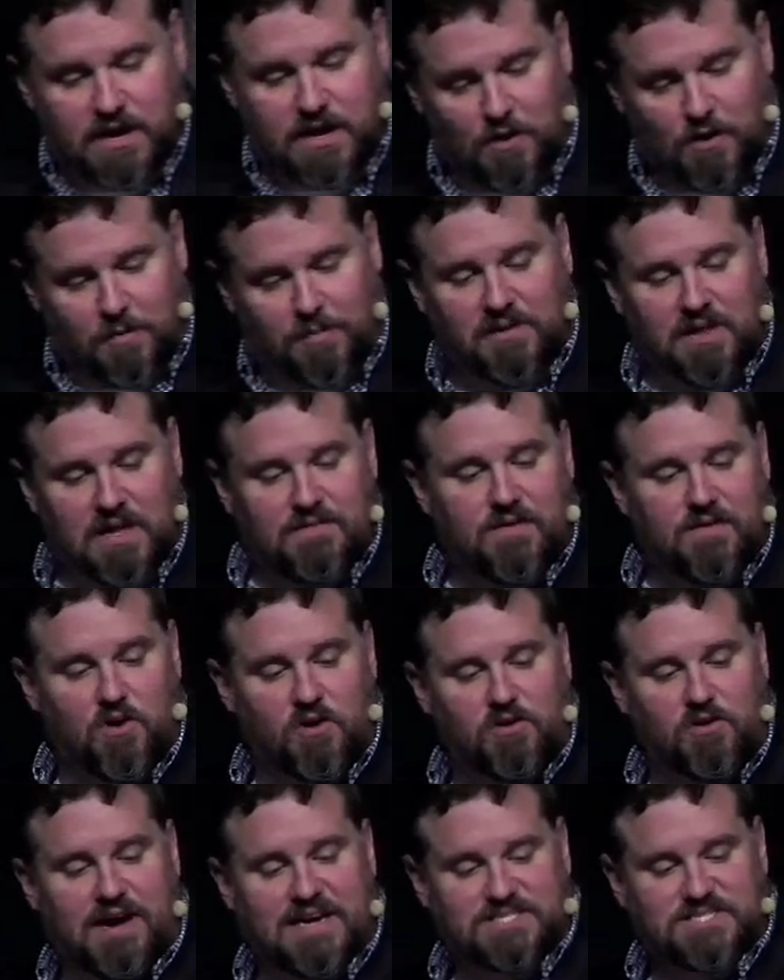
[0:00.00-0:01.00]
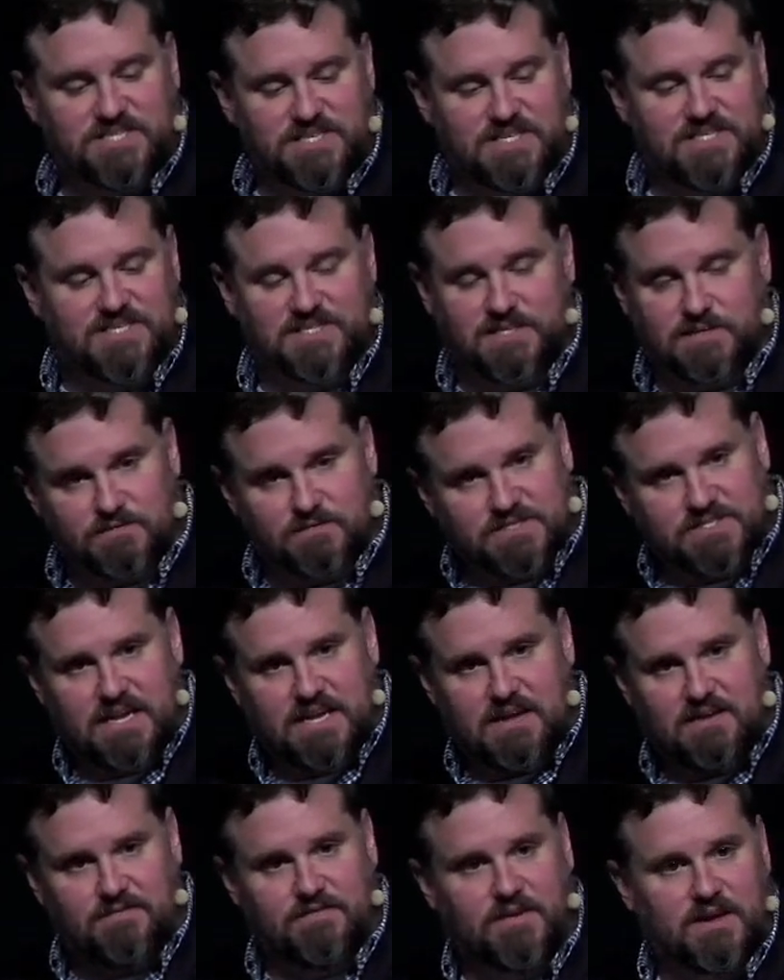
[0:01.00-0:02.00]
you'll believe on Christ Jesus and
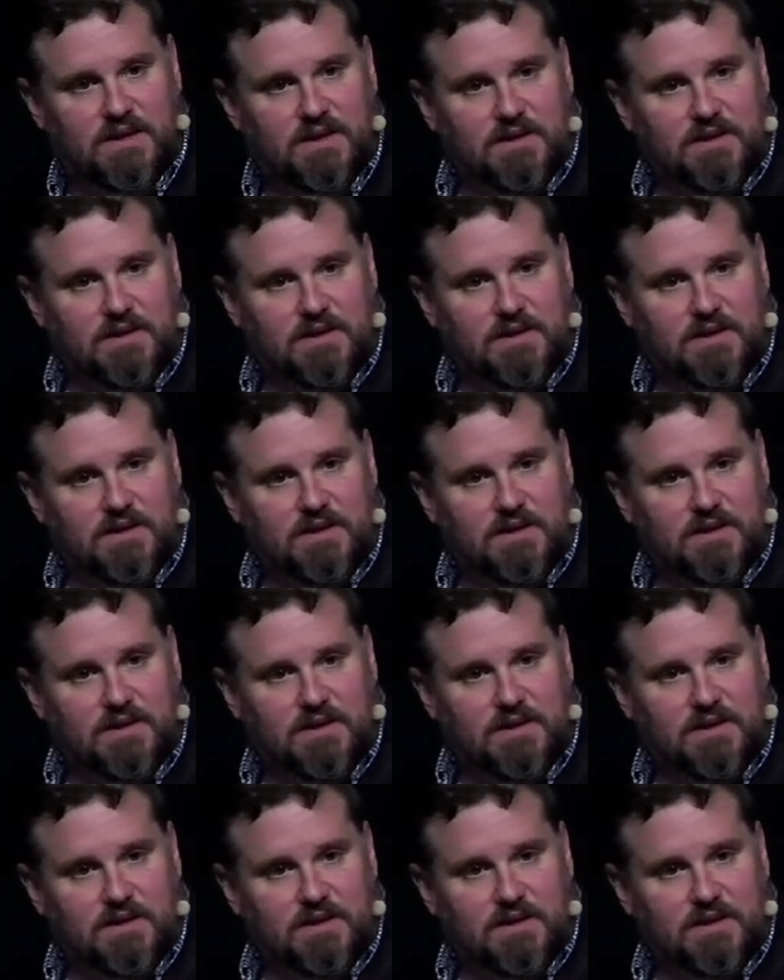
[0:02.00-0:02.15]
receive